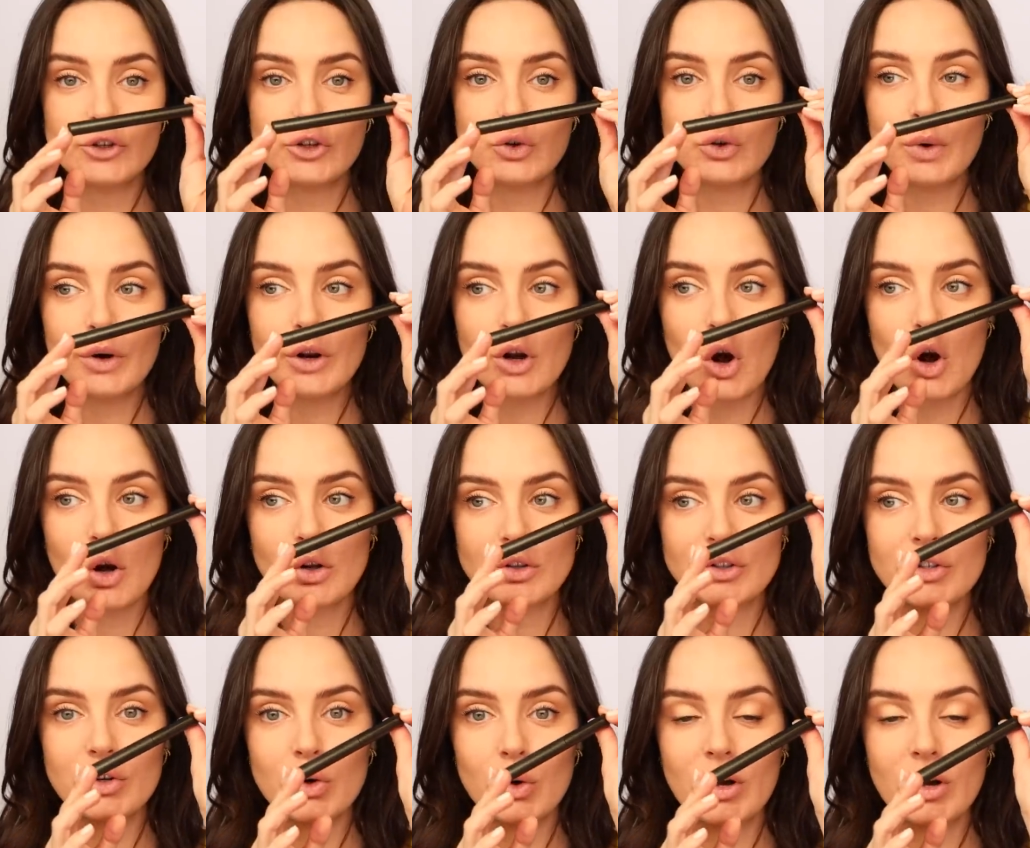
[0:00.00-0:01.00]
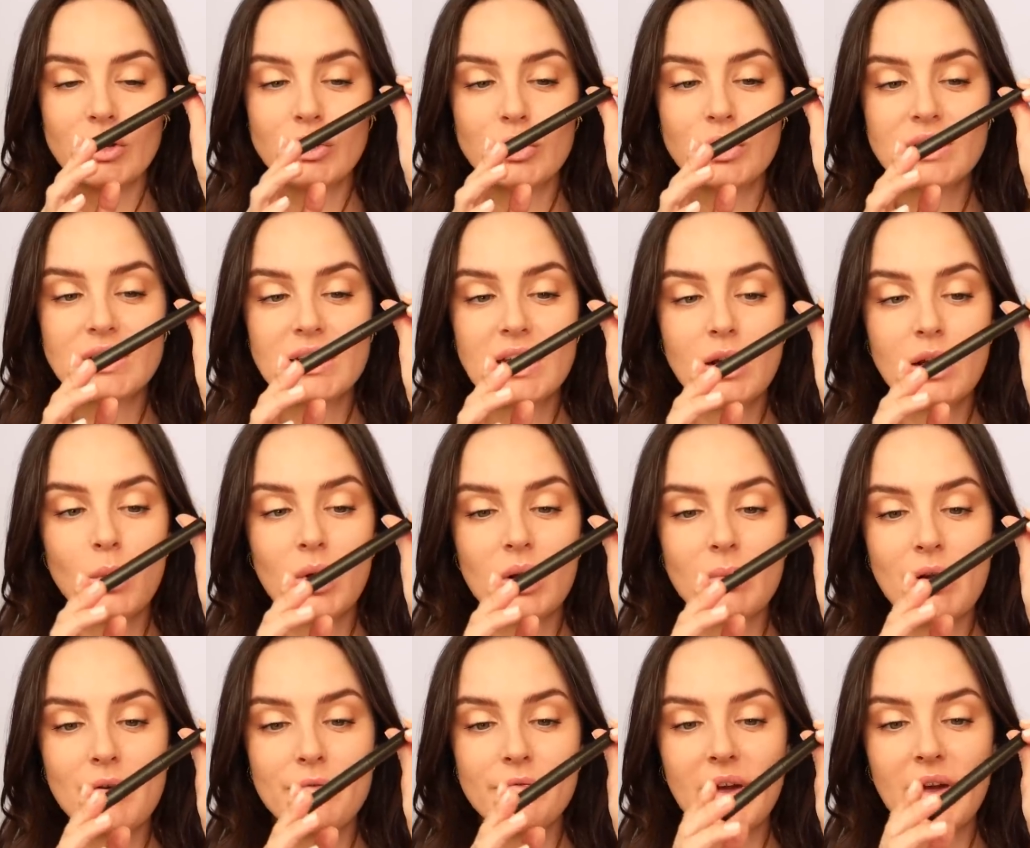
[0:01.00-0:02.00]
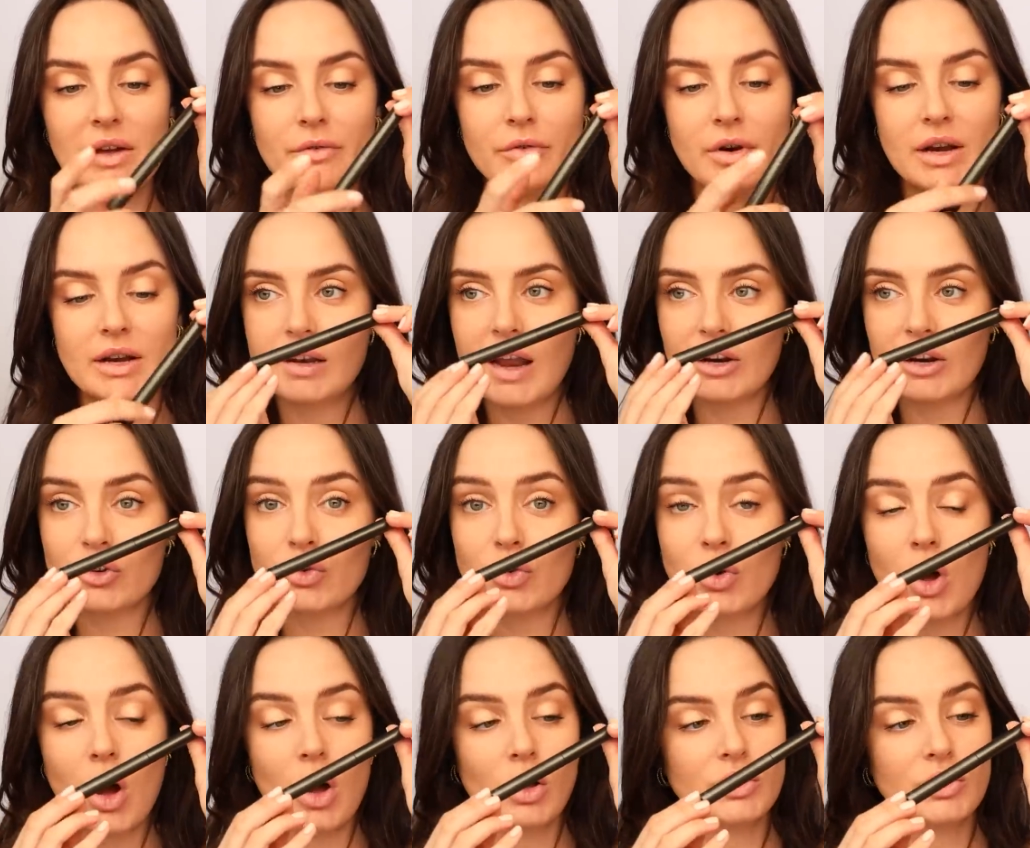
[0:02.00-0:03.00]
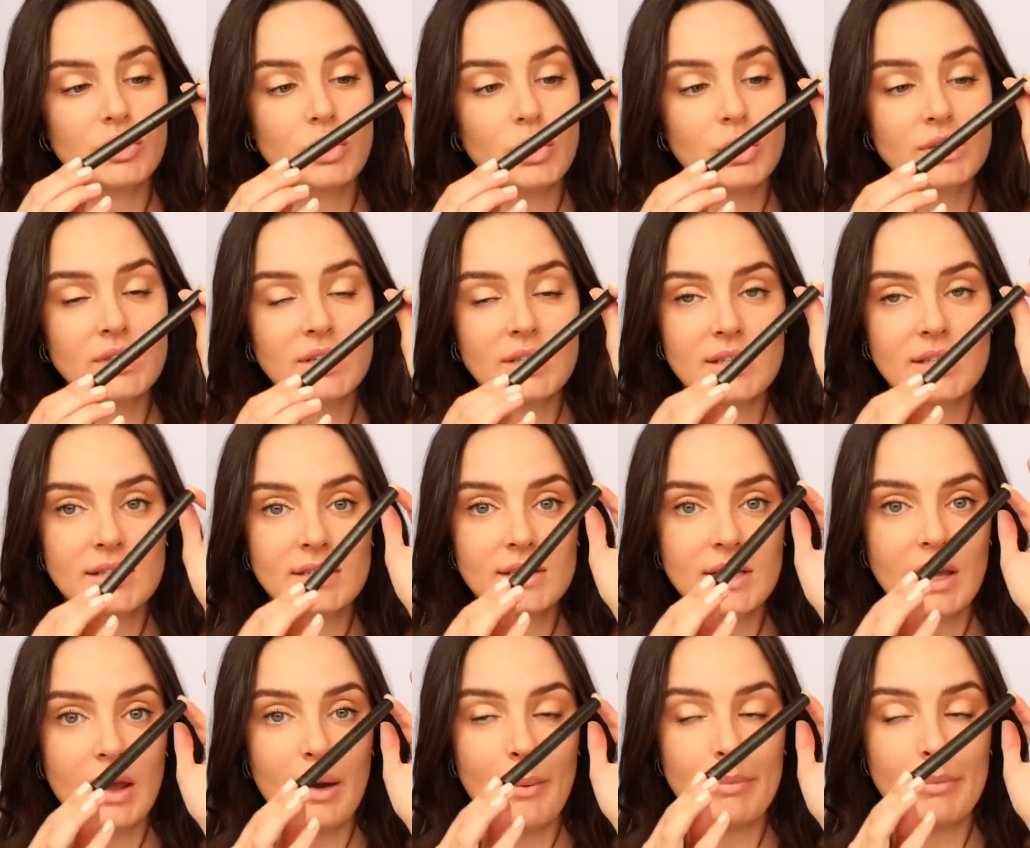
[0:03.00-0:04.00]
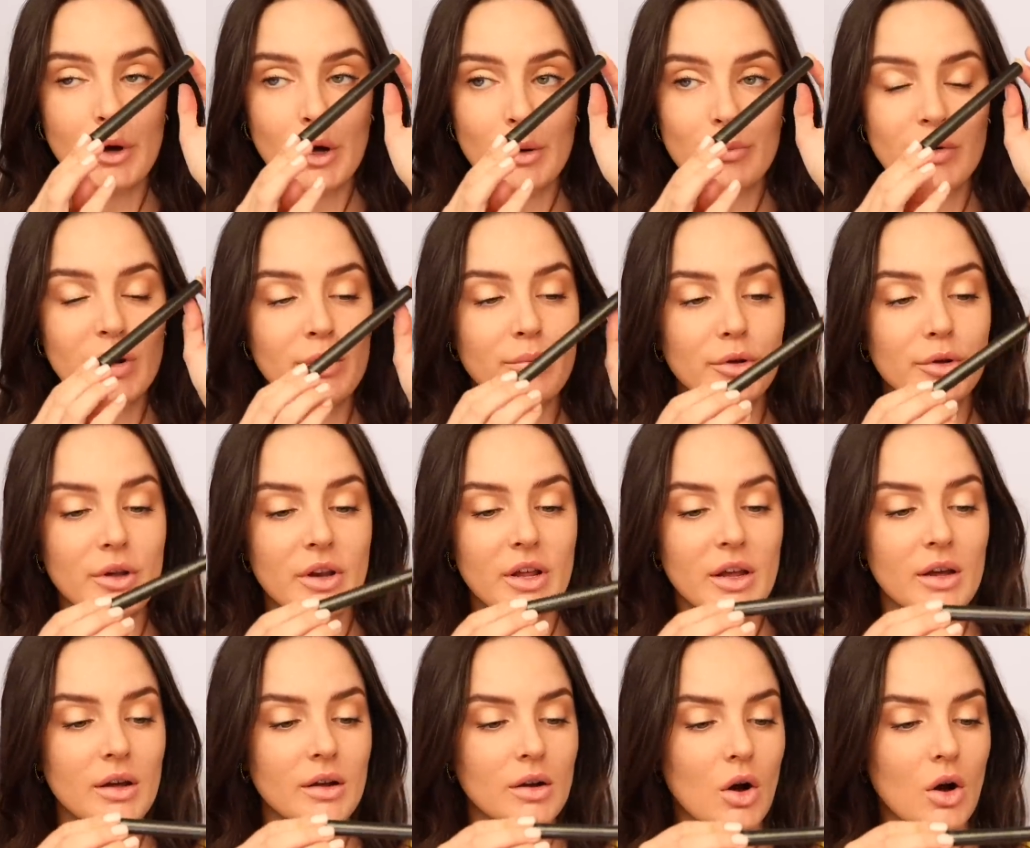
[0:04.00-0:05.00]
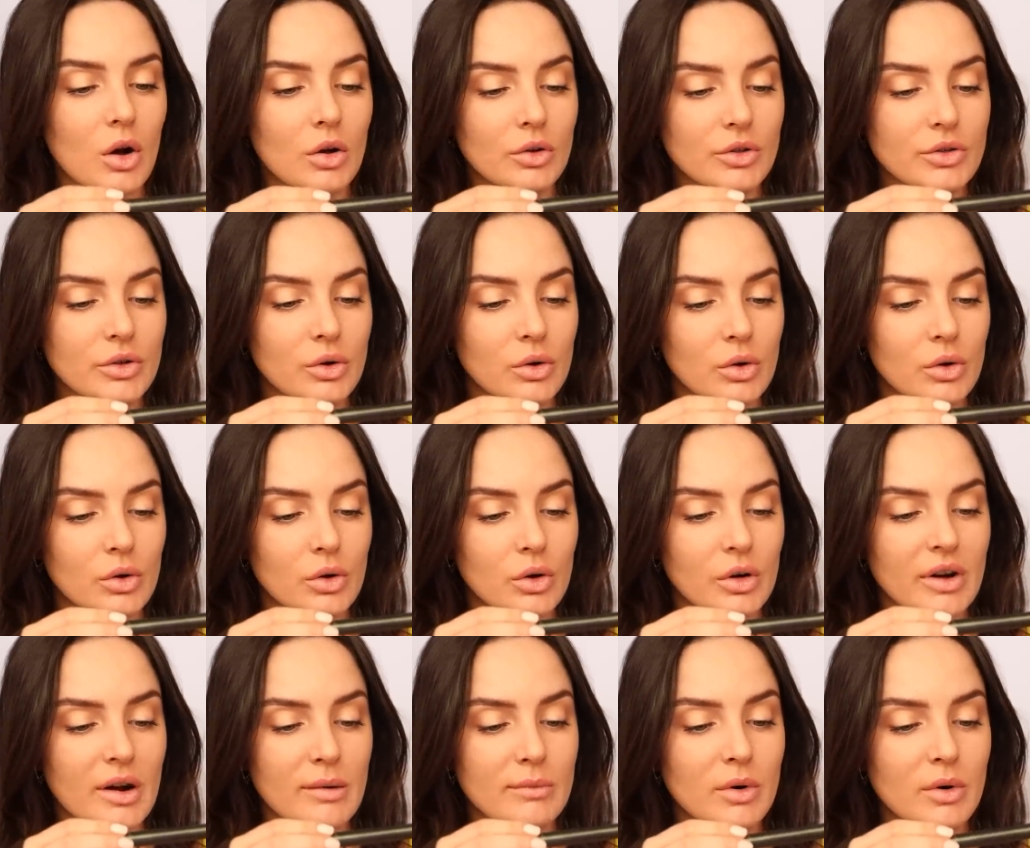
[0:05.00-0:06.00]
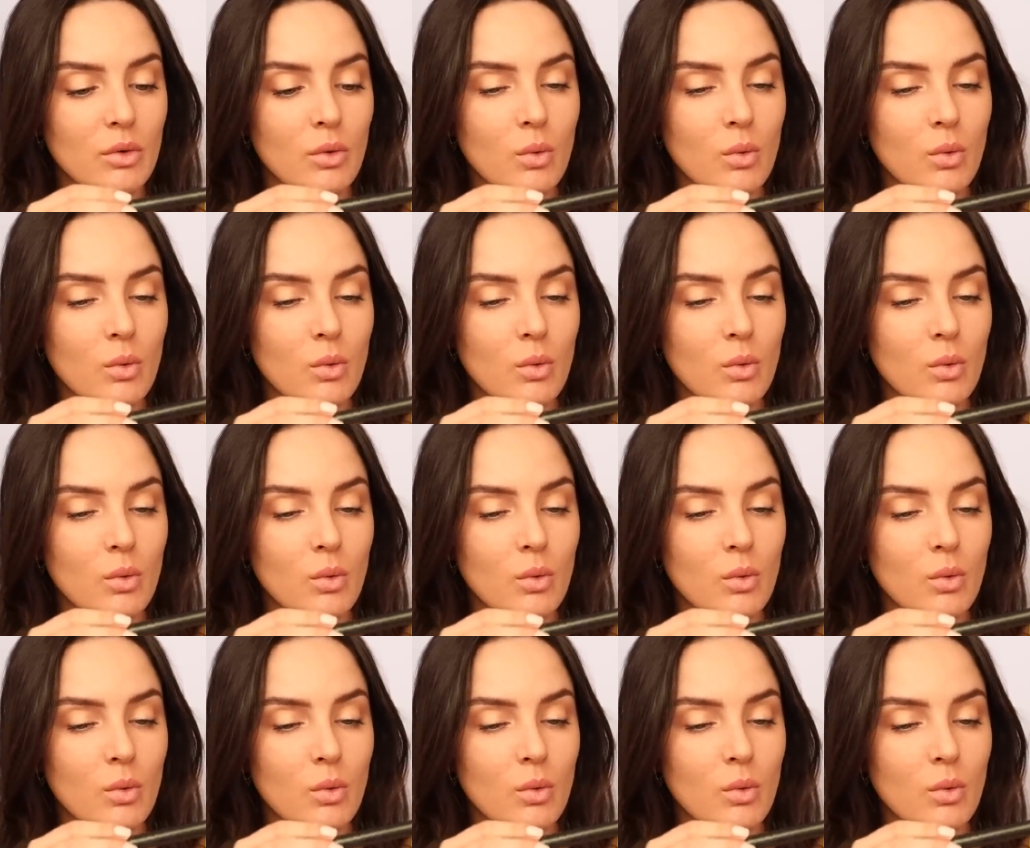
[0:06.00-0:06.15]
do want to contour using one of my favorite natural contours. This is the Burberry Beauty Contour number